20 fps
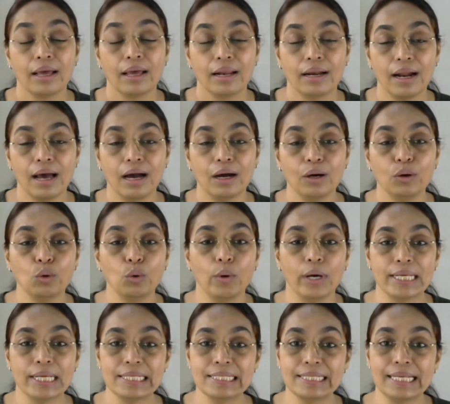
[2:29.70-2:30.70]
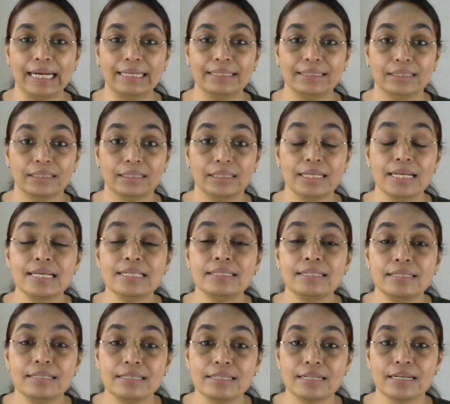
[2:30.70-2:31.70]
Rahu and Saturn
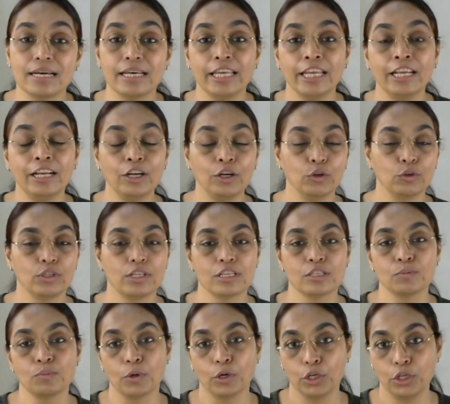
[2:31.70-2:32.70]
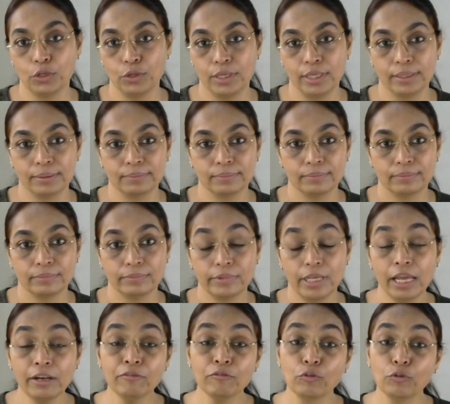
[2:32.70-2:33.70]
is trying to this Mercury
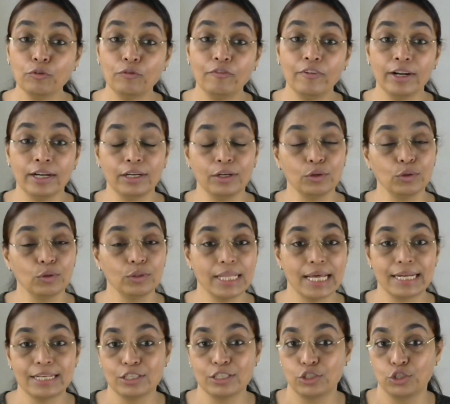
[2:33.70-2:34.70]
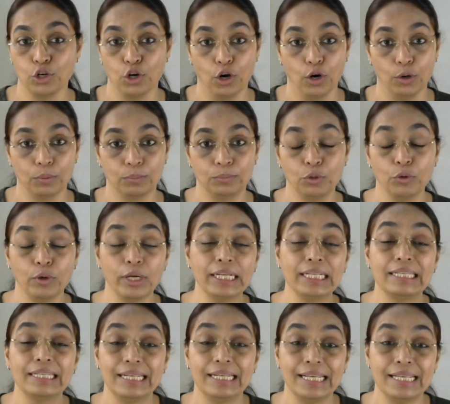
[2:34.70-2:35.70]
and will do their job to
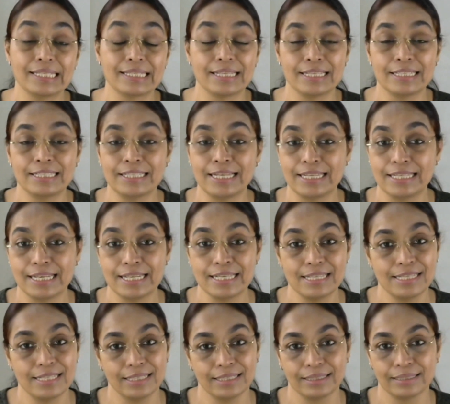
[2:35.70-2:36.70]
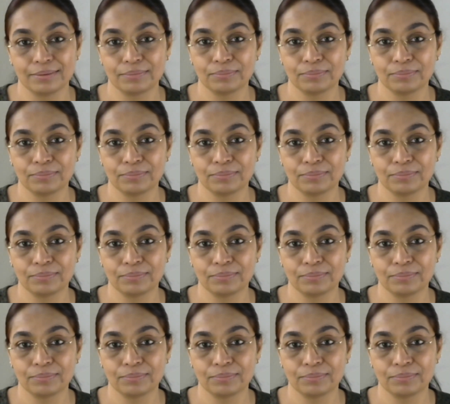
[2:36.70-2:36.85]
increase this tendency.